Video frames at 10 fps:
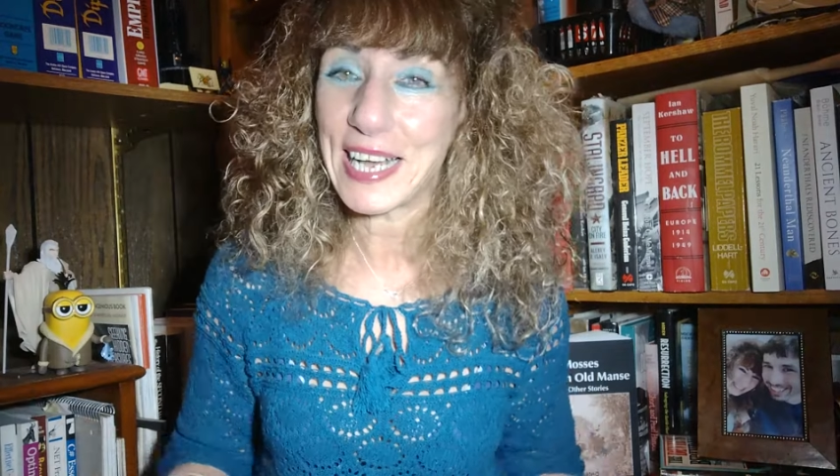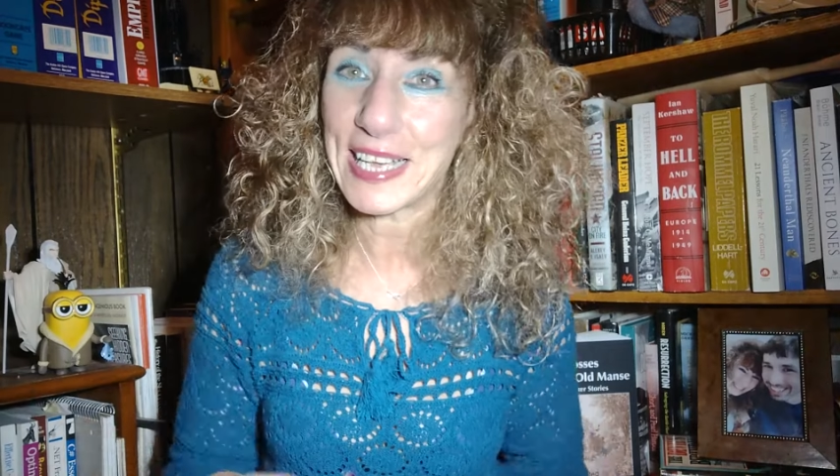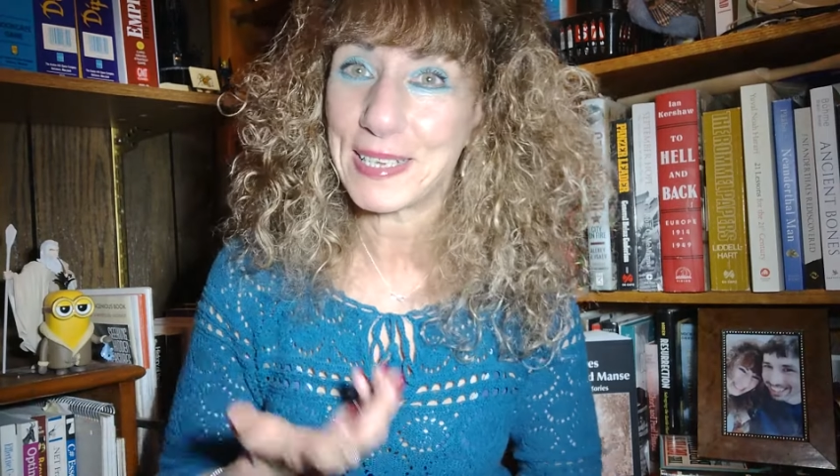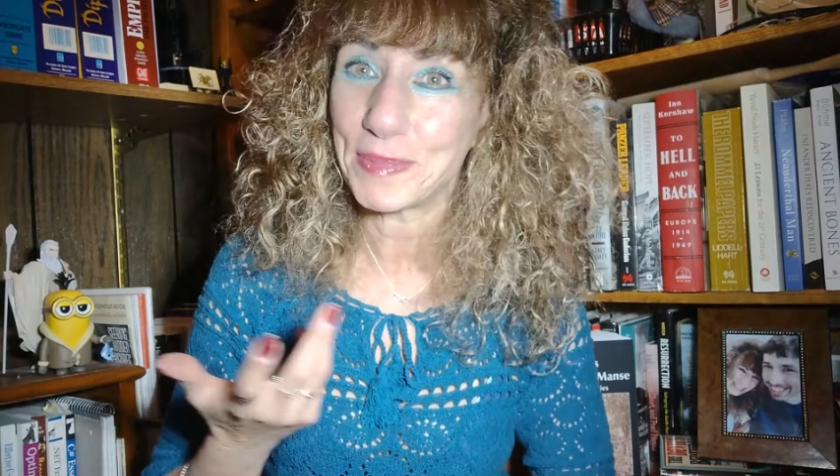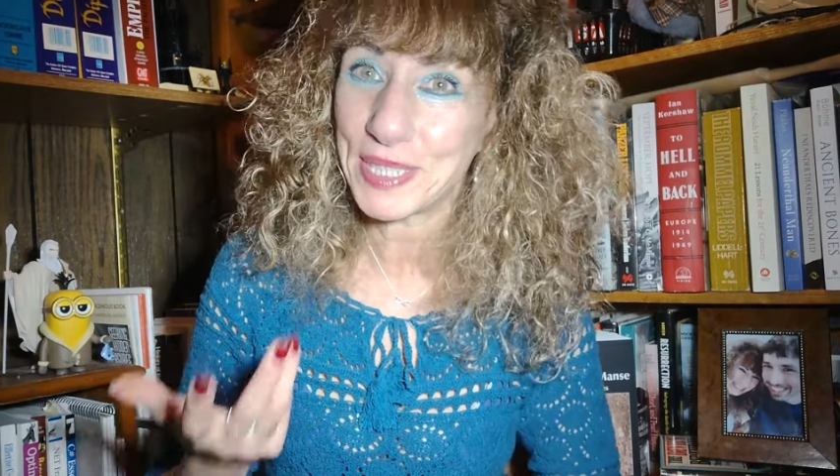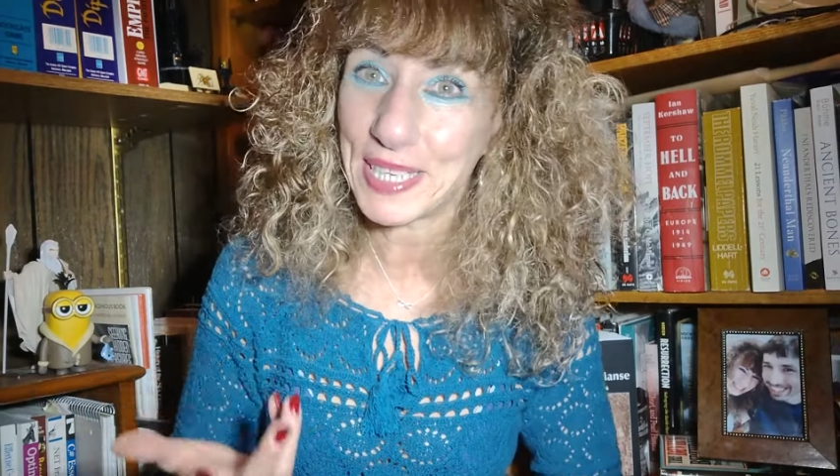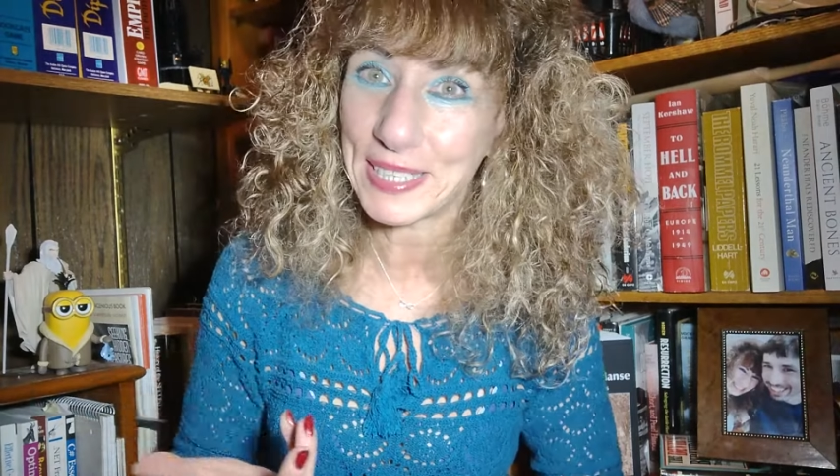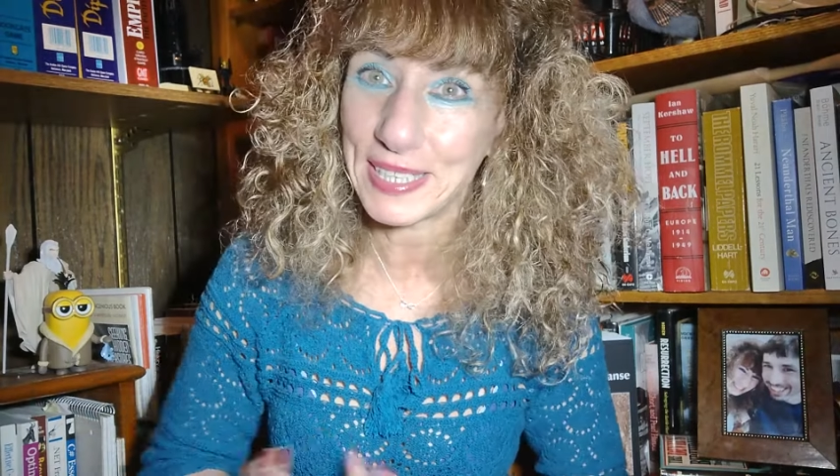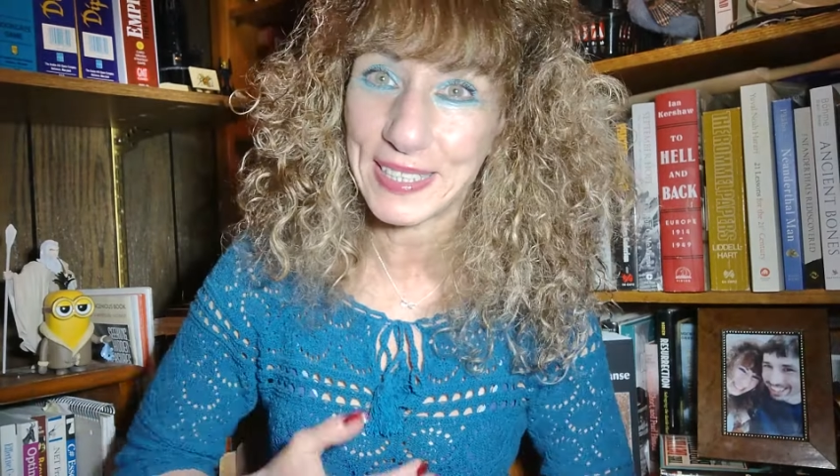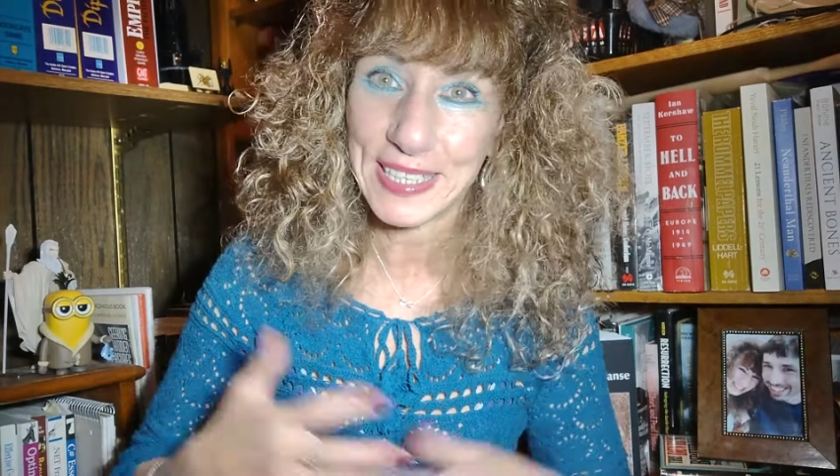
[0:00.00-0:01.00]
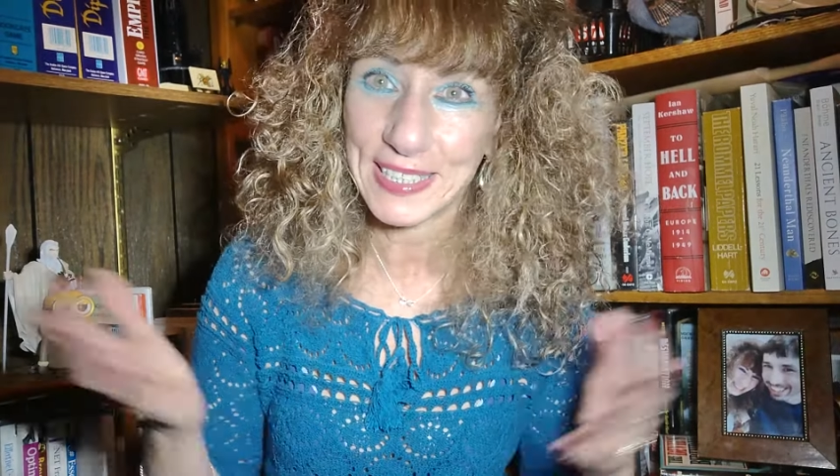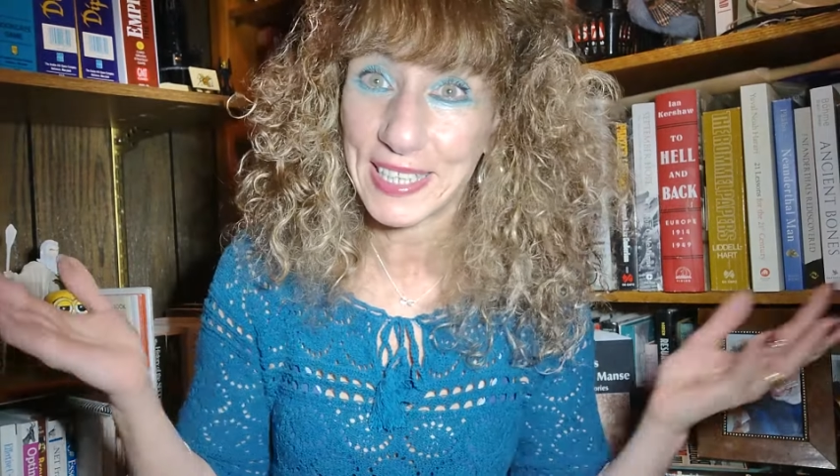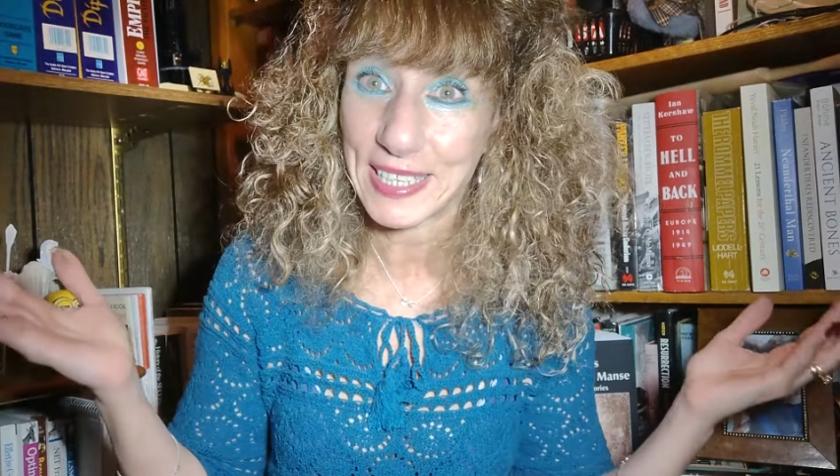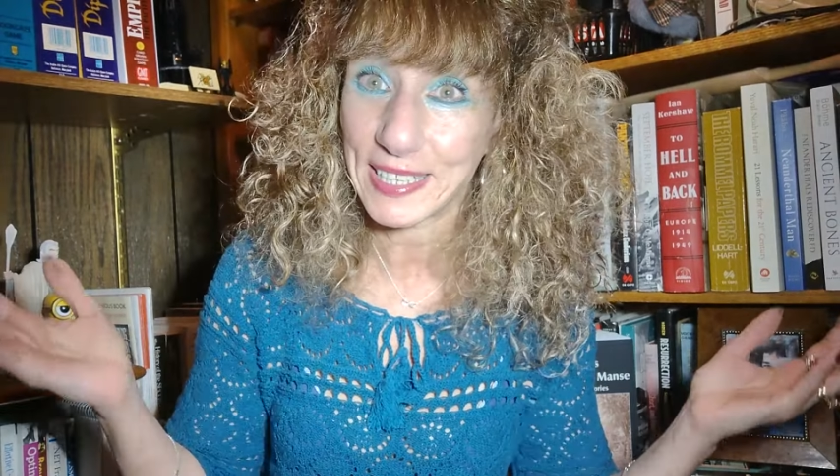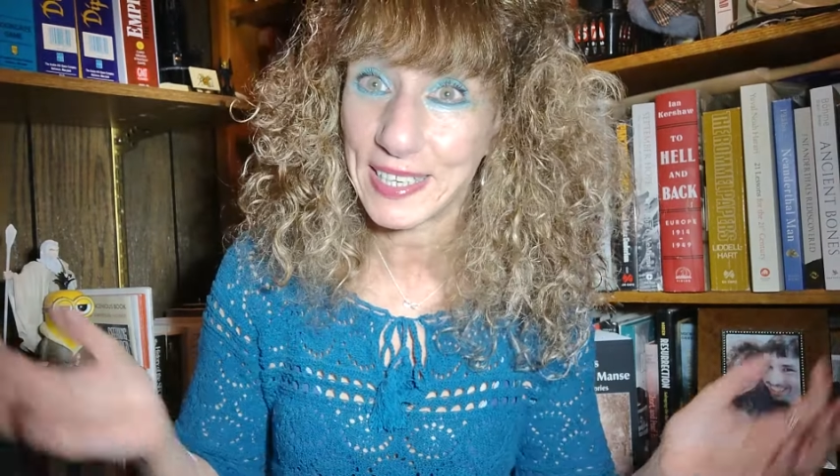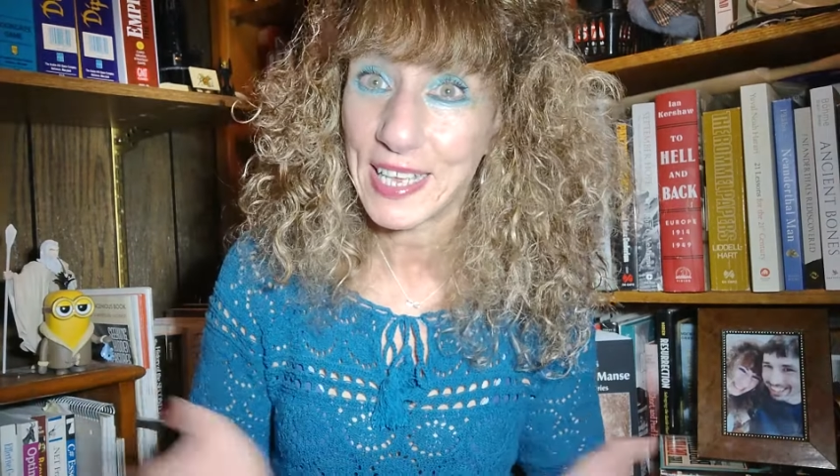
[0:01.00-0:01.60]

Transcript: hi, I'm Sandy. That's it.